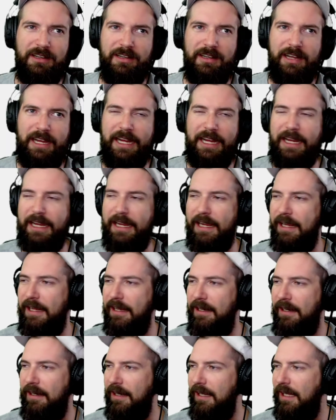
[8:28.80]

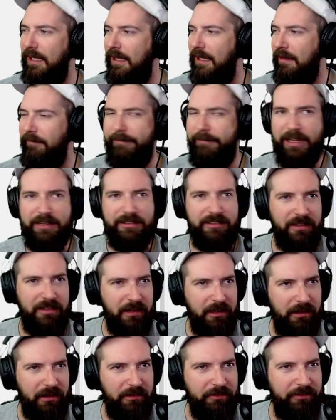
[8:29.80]
and
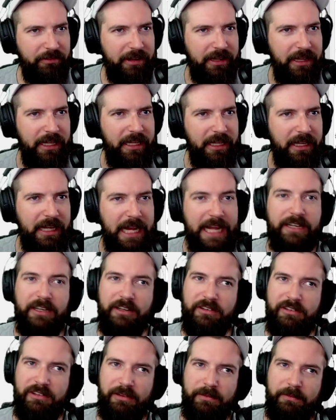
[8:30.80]
Mixer friendly, and
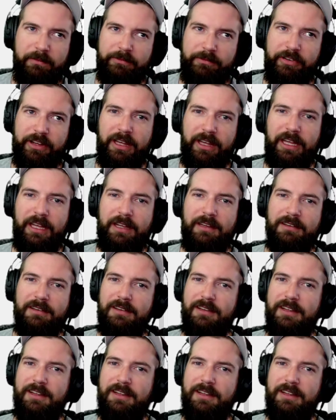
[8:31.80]
YouTube friendly,